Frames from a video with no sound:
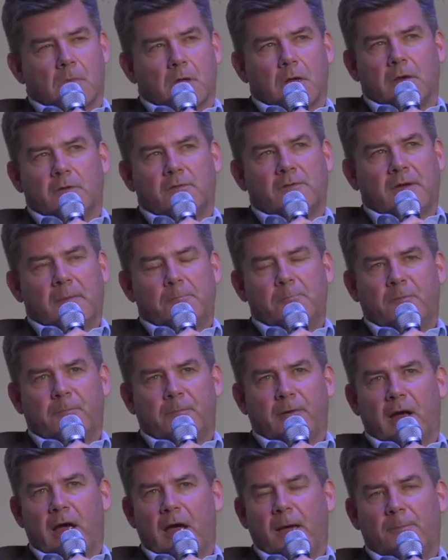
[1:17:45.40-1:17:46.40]
Except
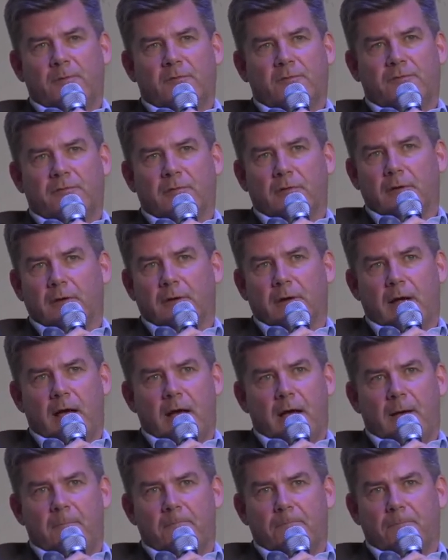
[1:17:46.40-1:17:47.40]
perhaps for
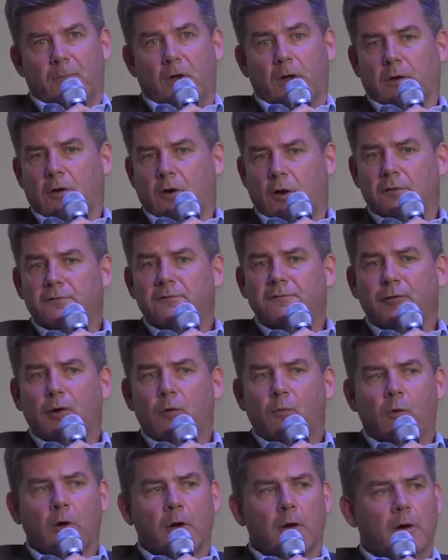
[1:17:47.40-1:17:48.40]
uh, the Kosovo
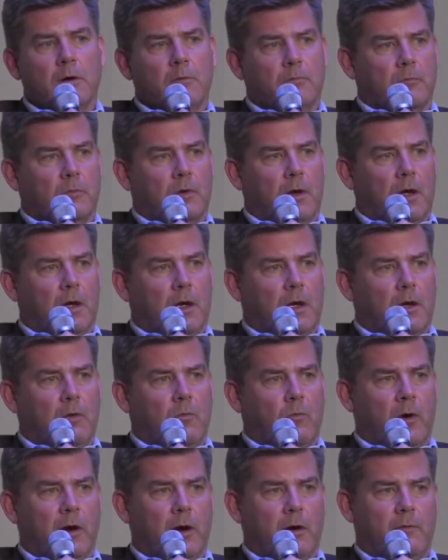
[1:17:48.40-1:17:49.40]
War, uh,
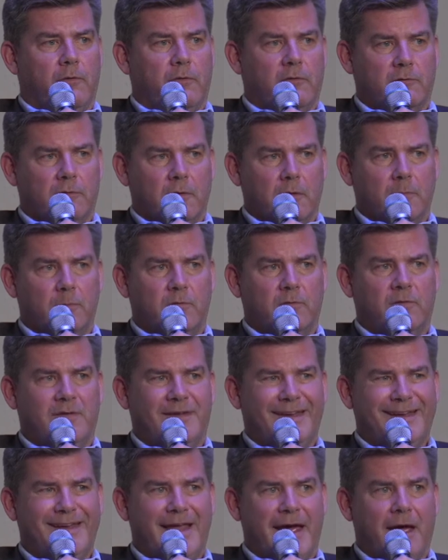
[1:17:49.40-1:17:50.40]
where the Serbs
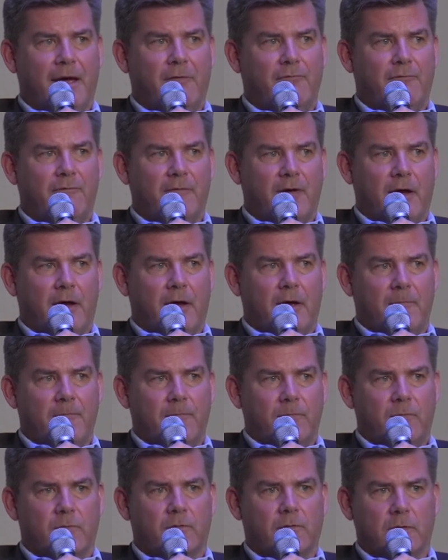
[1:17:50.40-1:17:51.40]
did have uh,
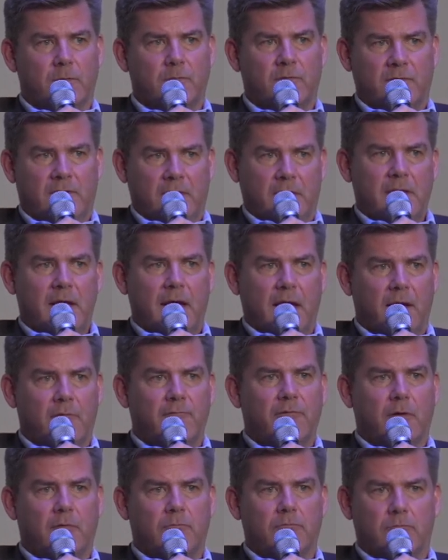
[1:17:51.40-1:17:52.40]
the Serbs did
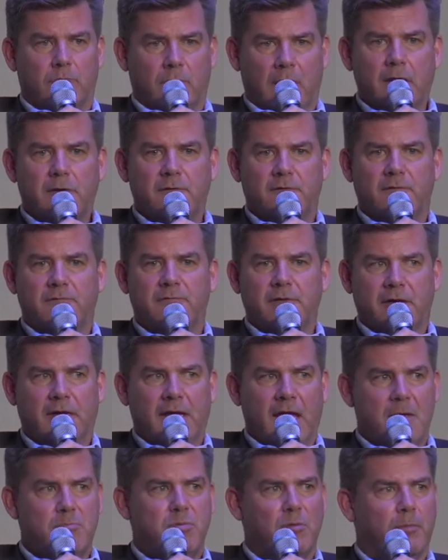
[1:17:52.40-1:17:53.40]
have a relatively
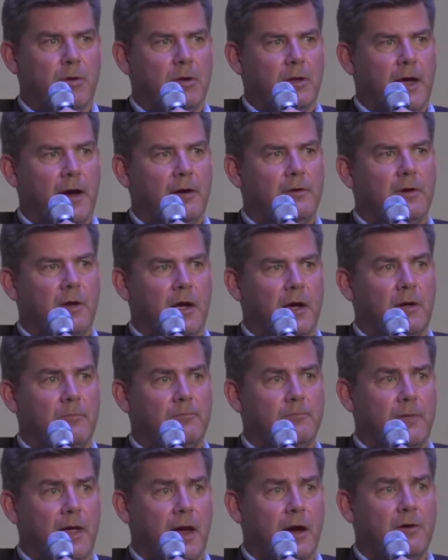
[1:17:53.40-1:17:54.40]
capable air, uh,
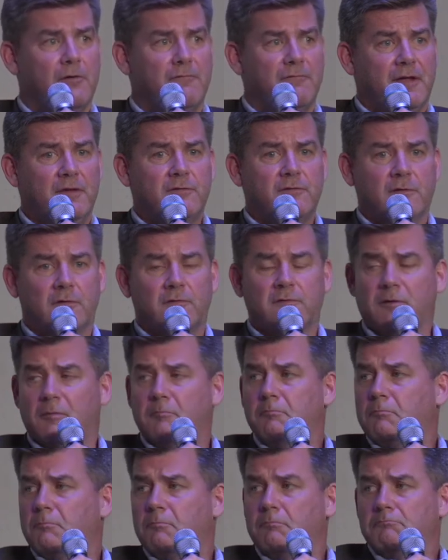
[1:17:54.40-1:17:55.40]
air defense
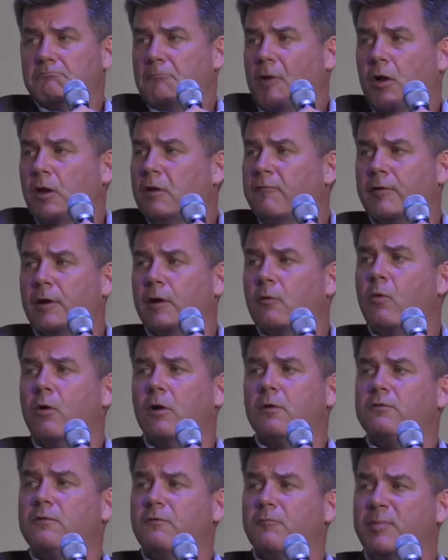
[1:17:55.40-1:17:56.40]
system. All of our
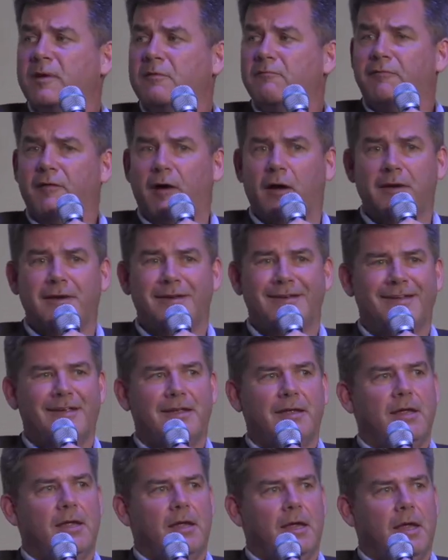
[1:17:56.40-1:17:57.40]
wars have been fought
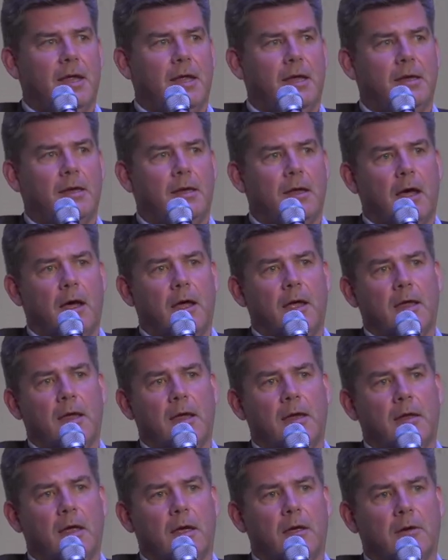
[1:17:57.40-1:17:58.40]
in uh,
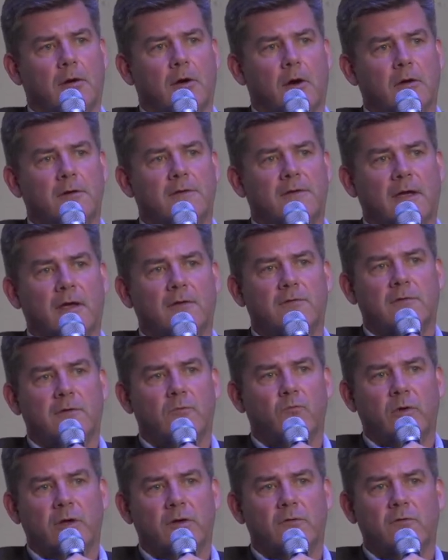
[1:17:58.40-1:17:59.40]
in a context
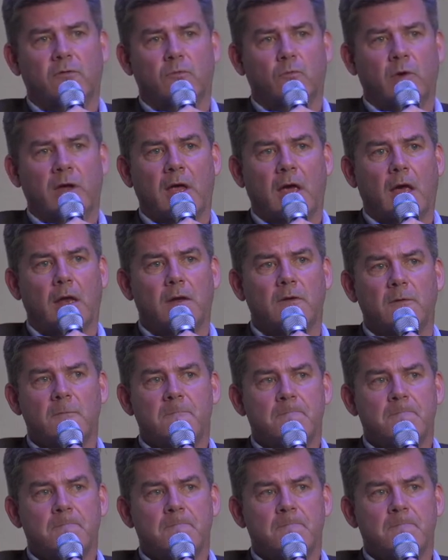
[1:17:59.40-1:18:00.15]
in which we had